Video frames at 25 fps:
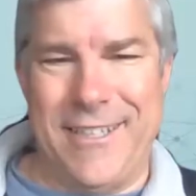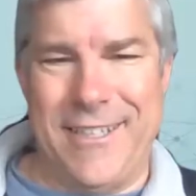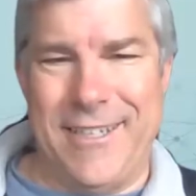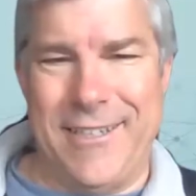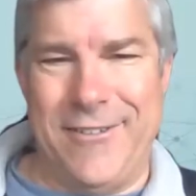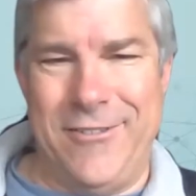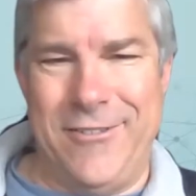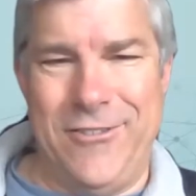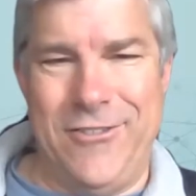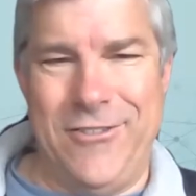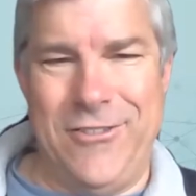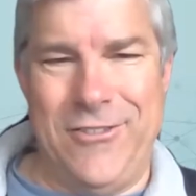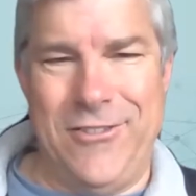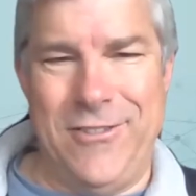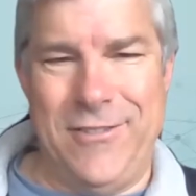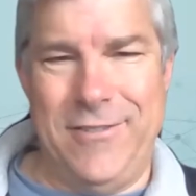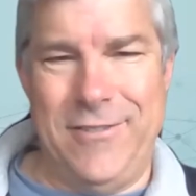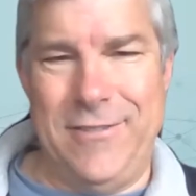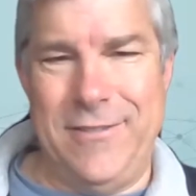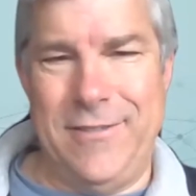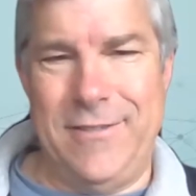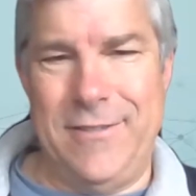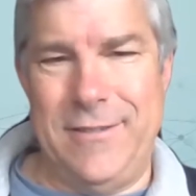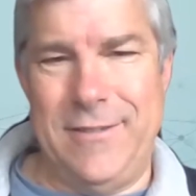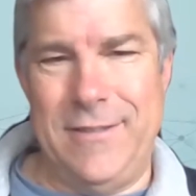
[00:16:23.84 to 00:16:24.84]
And I think
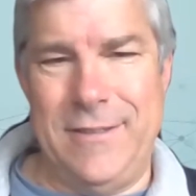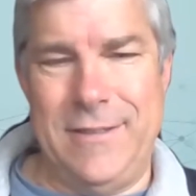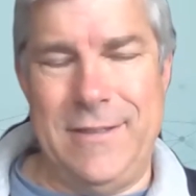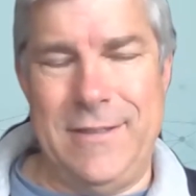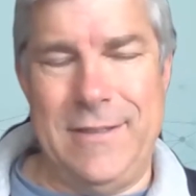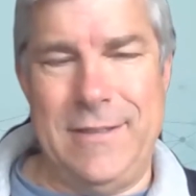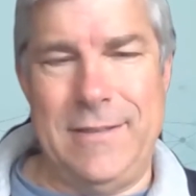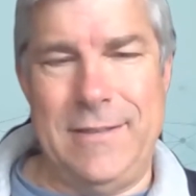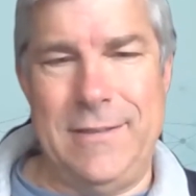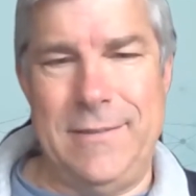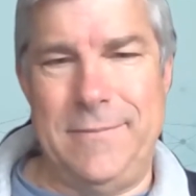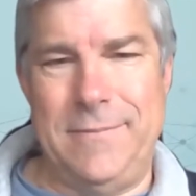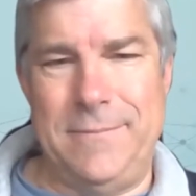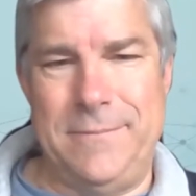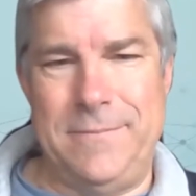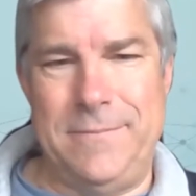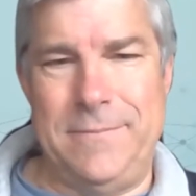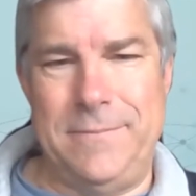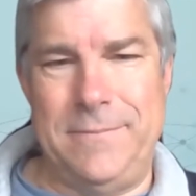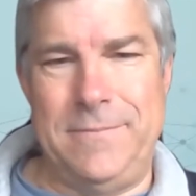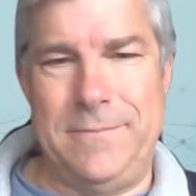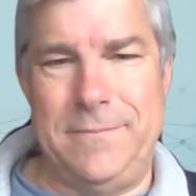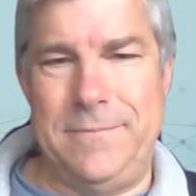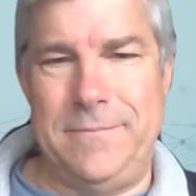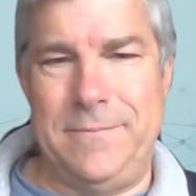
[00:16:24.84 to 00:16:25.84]
it's going
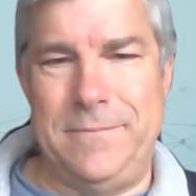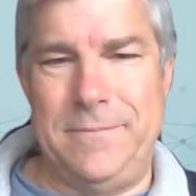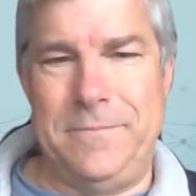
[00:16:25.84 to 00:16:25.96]
to